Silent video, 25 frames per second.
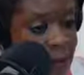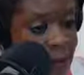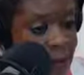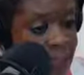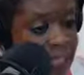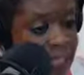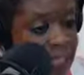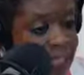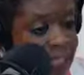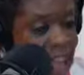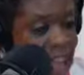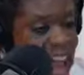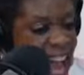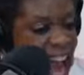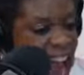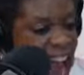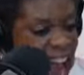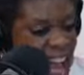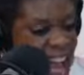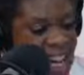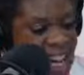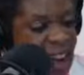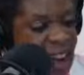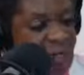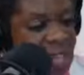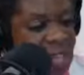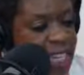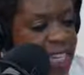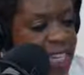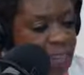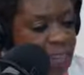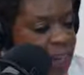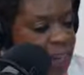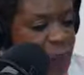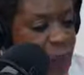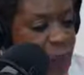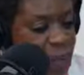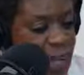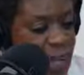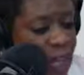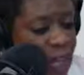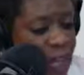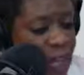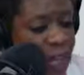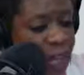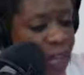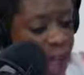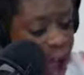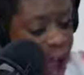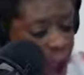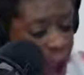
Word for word: Because I don't give you nothing.